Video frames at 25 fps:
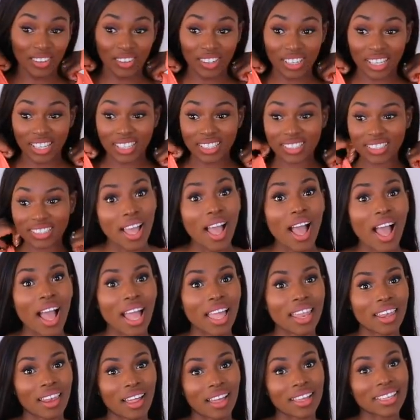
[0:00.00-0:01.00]
honest,
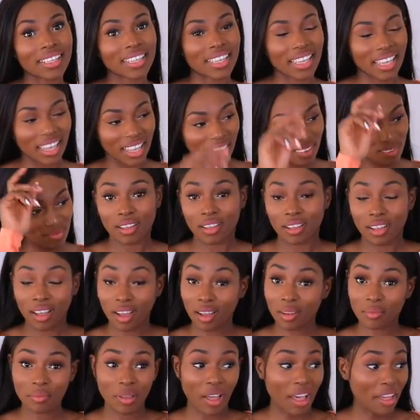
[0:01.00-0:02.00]
I like it.
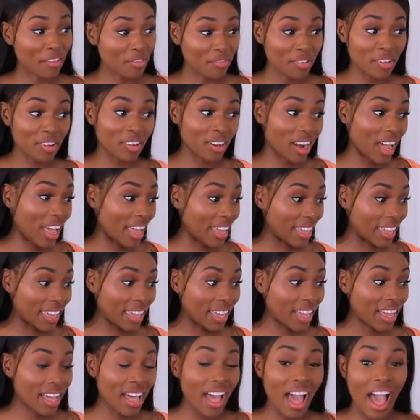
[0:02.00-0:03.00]
I feel
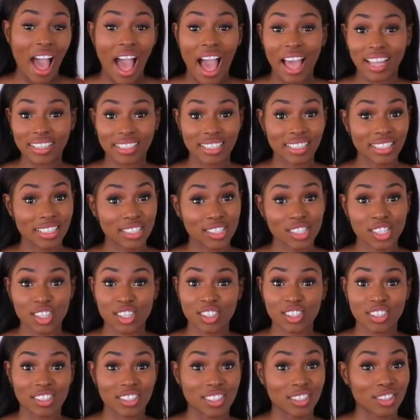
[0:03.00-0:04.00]
like I didn't
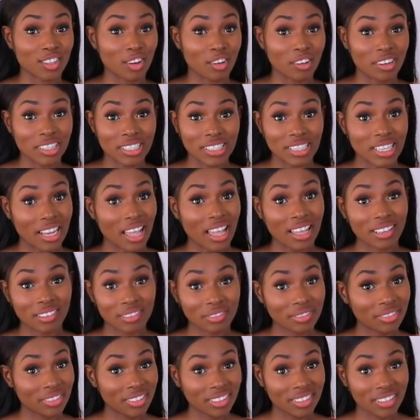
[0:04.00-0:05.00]
choose the Doris
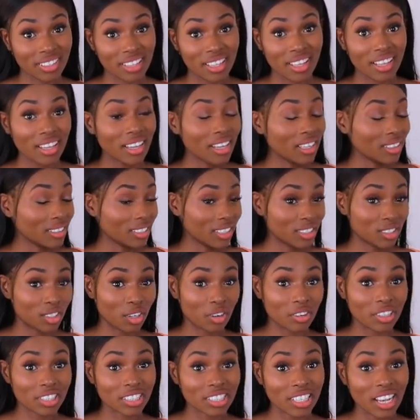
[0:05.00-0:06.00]
life. The
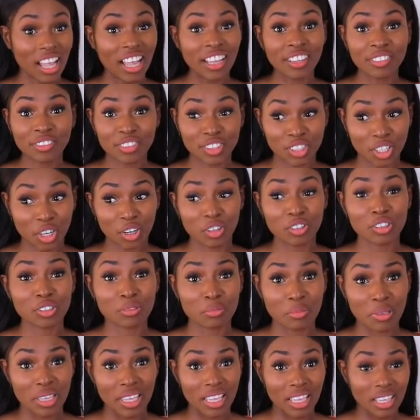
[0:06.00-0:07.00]
Doris life chose
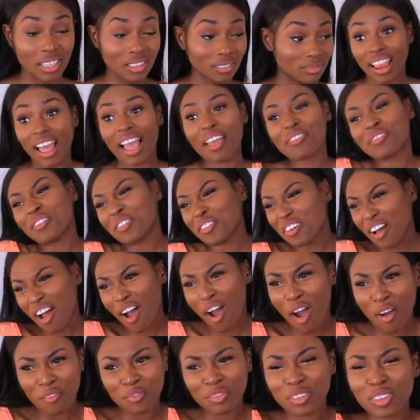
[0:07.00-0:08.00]
me. I feel
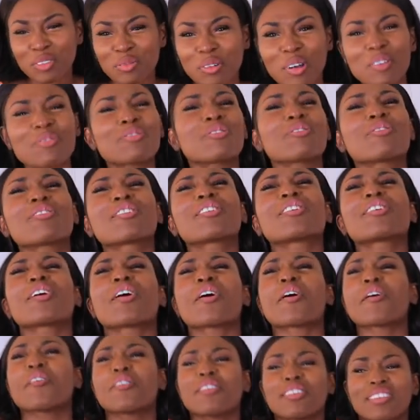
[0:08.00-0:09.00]
comfortable, I feel
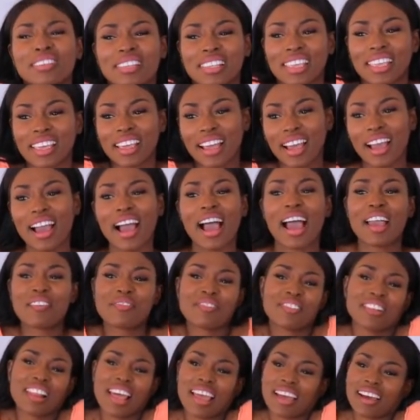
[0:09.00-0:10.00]
cozy. I
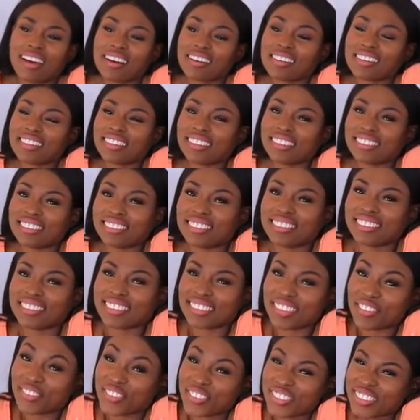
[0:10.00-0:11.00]
feel like, oh,
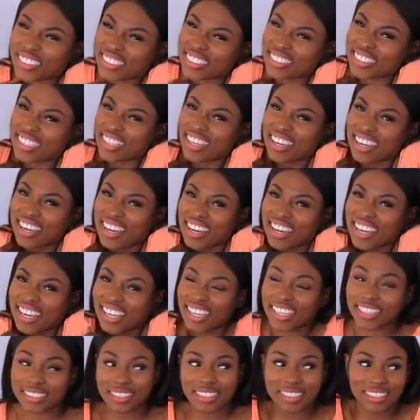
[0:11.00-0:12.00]
it feels
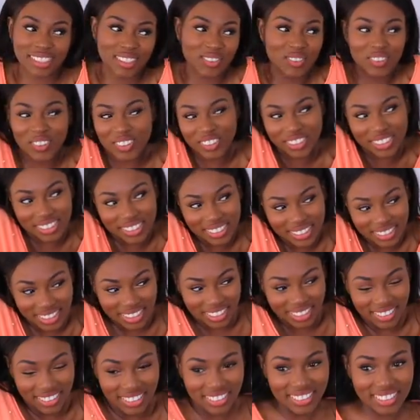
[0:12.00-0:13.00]
nice. It just feels
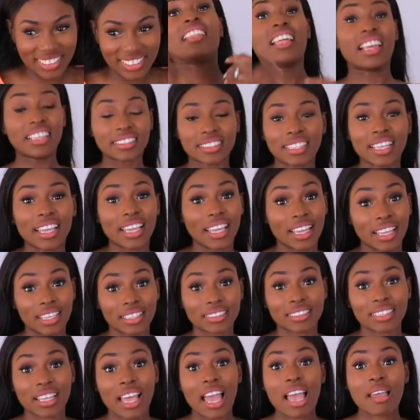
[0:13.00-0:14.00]
cute. This
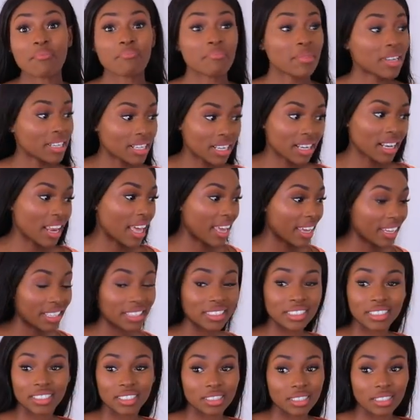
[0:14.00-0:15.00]
is
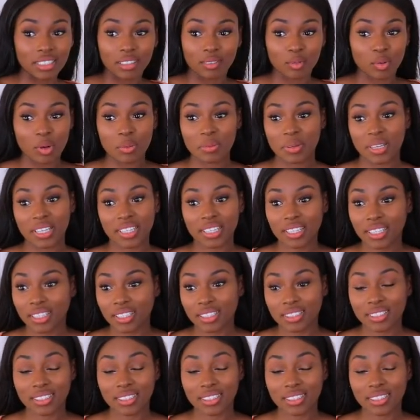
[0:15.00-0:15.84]
middle-aged woman